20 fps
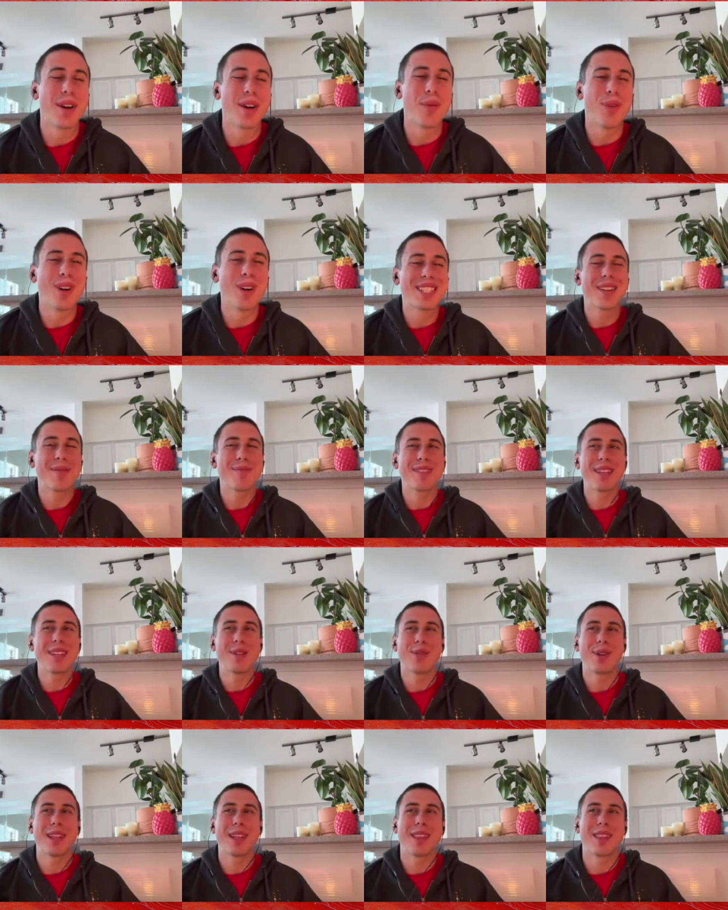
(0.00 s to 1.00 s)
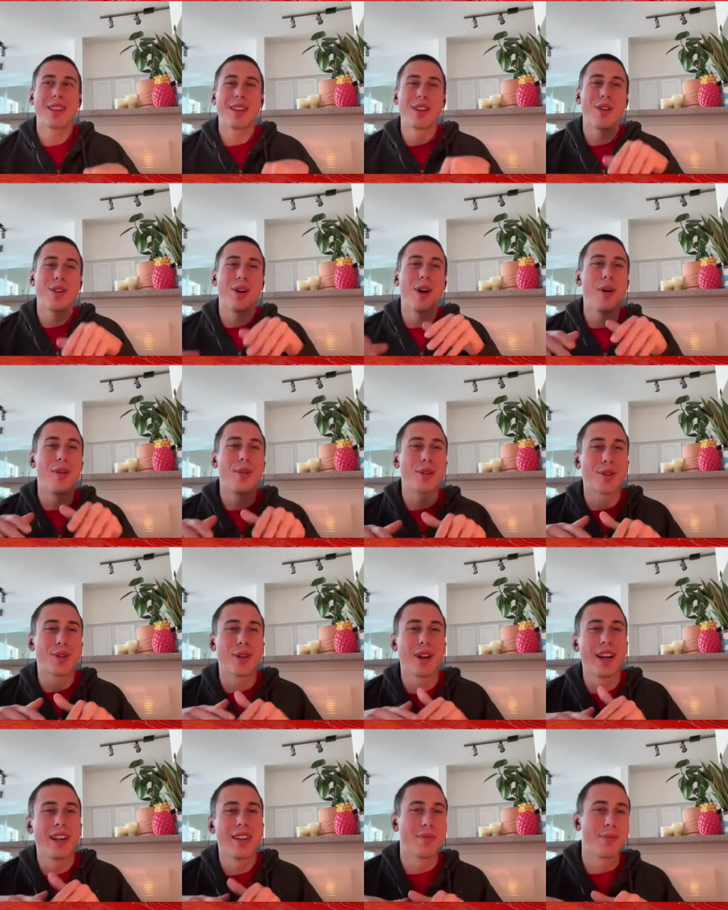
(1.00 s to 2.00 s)
What's something with your own
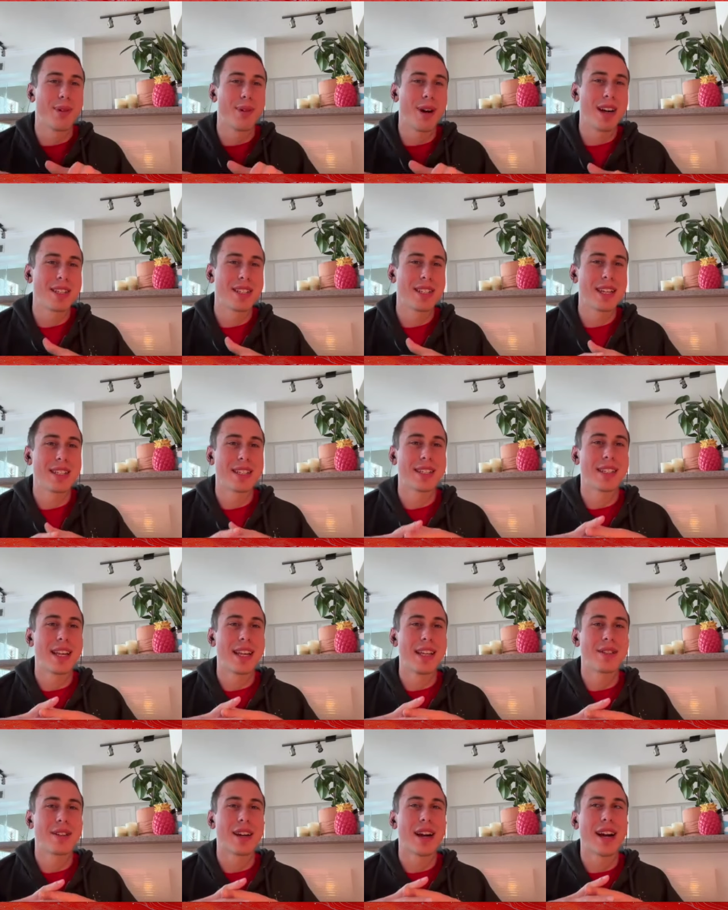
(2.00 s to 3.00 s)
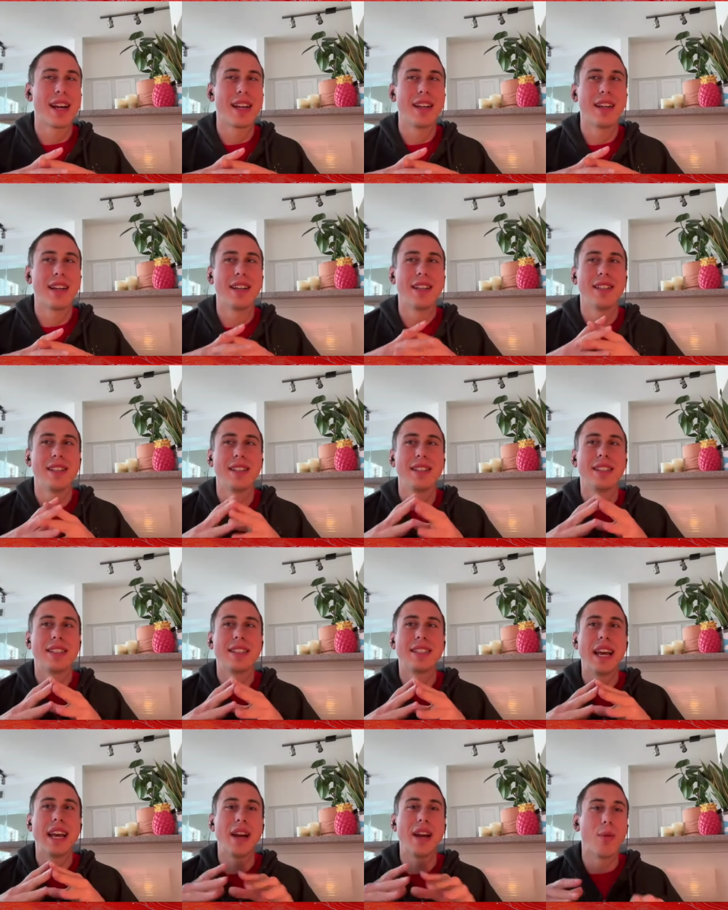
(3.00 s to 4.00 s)
creative process that you kind of
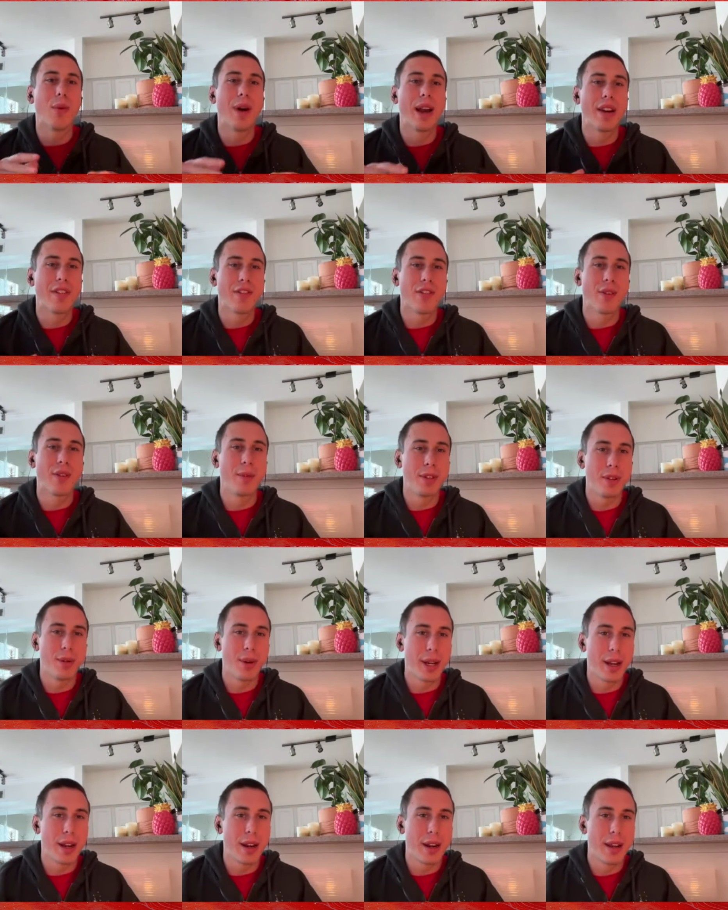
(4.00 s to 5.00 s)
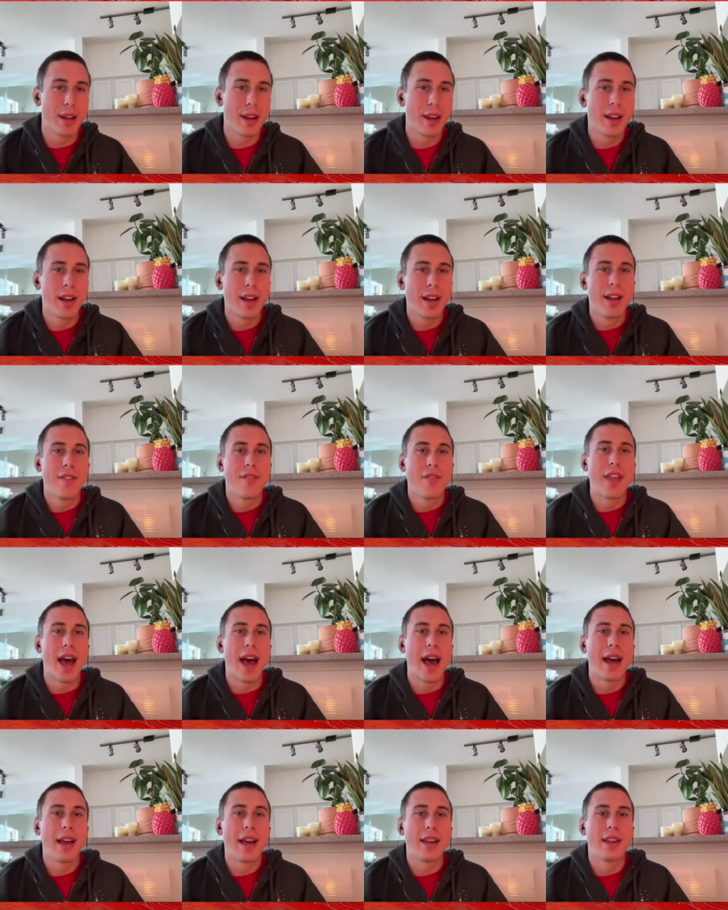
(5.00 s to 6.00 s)
stay away from doing
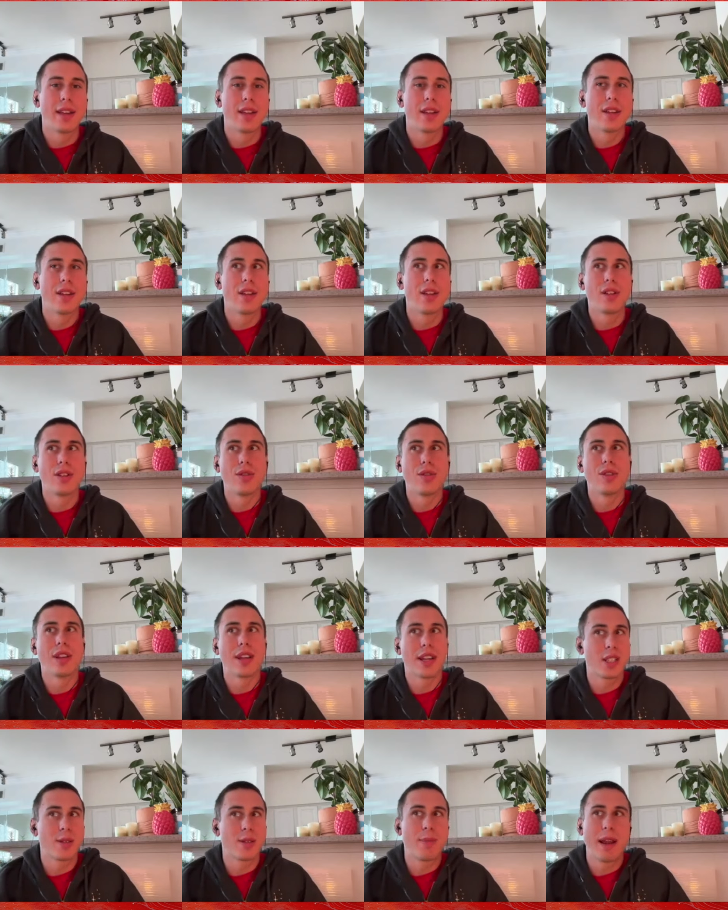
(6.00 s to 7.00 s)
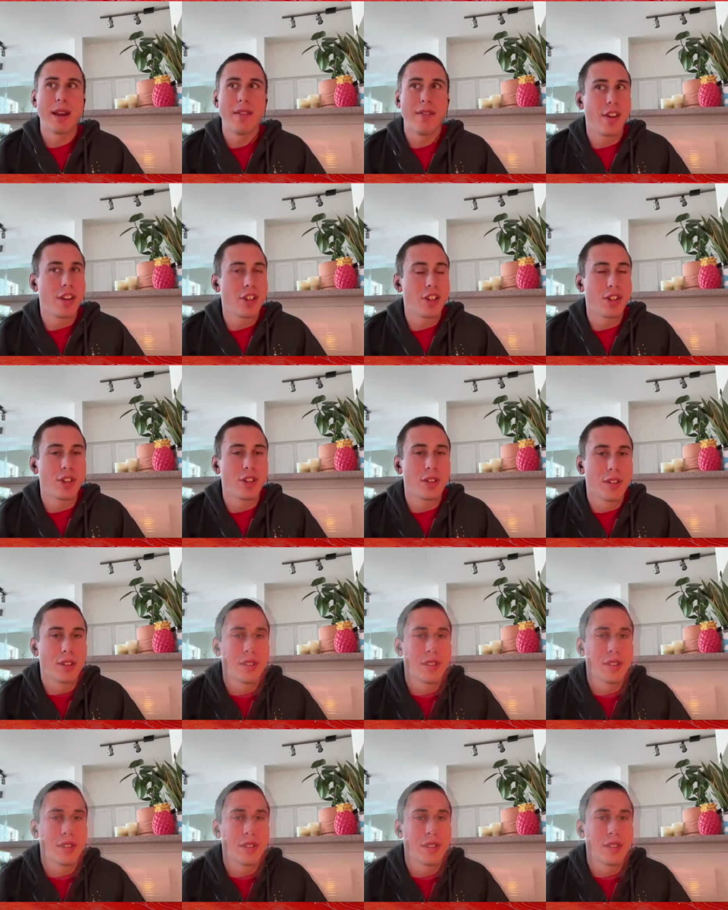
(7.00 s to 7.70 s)
that you think is beneficial?